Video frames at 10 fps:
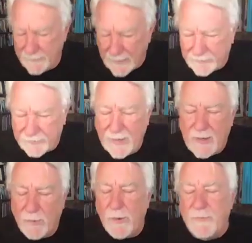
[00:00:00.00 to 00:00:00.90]
Yeah. That's right.
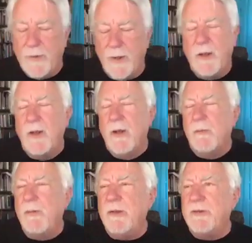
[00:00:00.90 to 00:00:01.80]
And when the
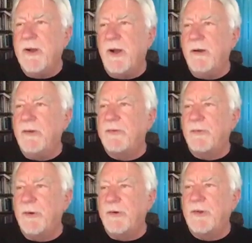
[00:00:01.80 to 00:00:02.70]
missionaries
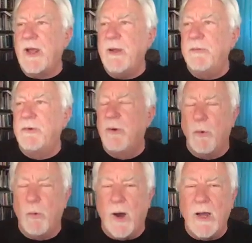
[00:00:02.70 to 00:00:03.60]
first came to
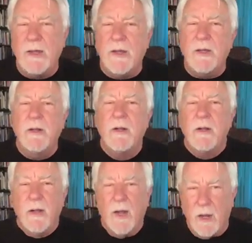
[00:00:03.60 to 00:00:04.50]
Hawaii
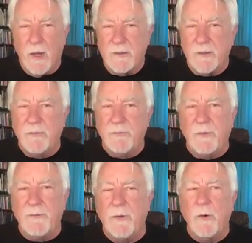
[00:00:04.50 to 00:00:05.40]
to
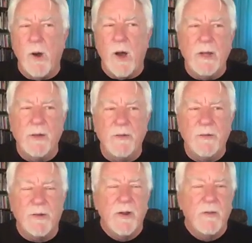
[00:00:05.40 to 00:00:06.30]
convert the
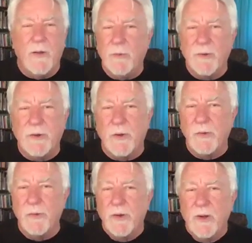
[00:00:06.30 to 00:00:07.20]
Hawaiians, they were
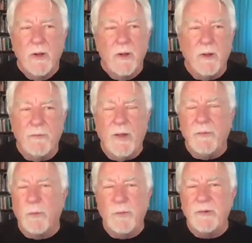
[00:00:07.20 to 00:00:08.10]
told
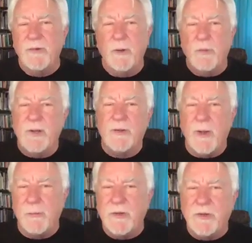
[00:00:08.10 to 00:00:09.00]
that the reason that we
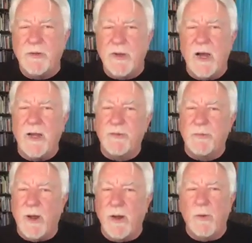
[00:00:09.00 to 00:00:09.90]
accepted you guys
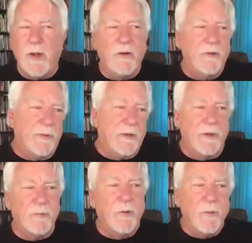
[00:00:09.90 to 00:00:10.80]
right away was
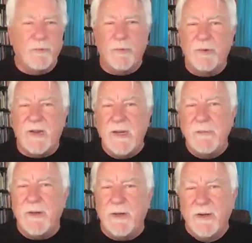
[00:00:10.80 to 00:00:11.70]
because when we first
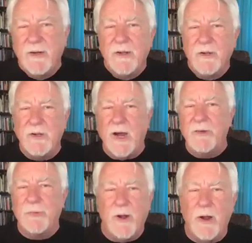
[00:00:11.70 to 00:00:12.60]
came here, you
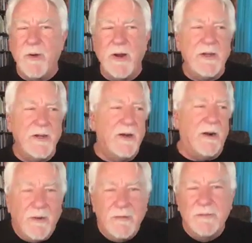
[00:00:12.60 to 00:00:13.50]
guys were already here.